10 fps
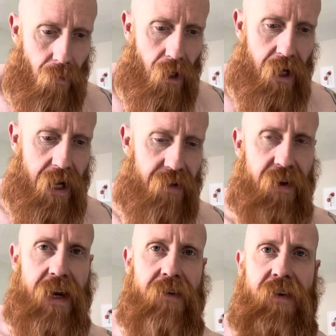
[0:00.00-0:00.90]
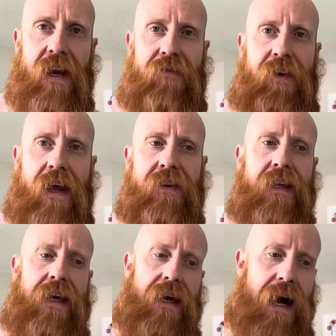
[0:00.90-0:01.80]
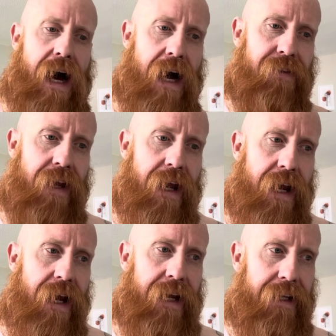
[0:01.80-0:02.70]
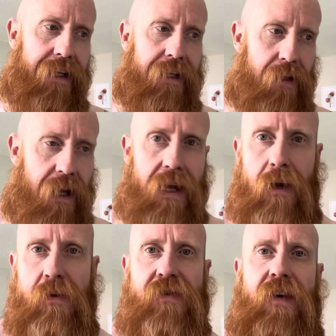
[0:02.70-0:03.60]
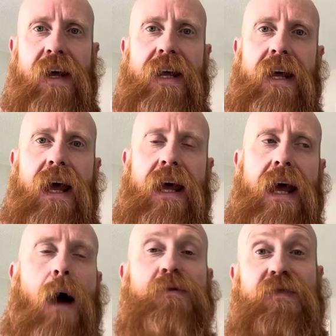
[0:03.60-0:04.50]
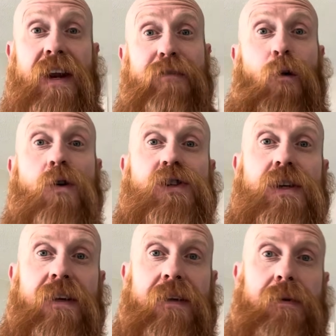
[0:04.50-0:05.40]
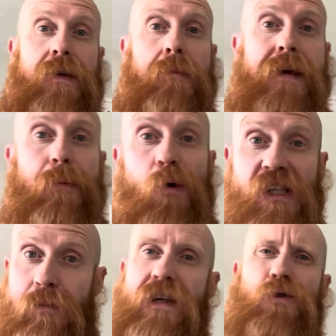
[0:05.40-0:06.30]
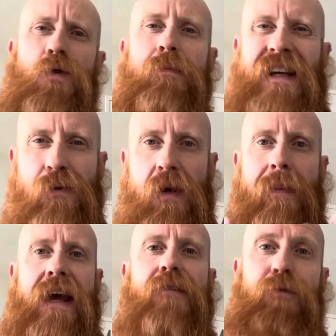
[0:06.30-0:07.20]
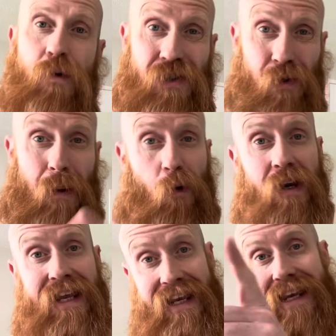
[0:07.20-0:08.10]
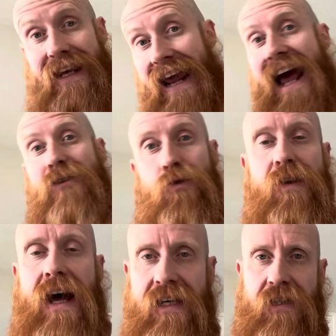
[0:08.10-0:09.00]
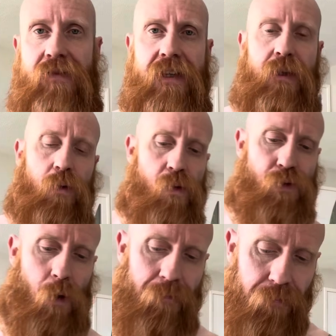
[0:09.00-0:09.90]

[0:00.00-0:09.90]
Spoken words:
very friendly, and he was I was very fortunate to be able to speak to him because he was a big influence, and I'm going to get into that as the video goes on.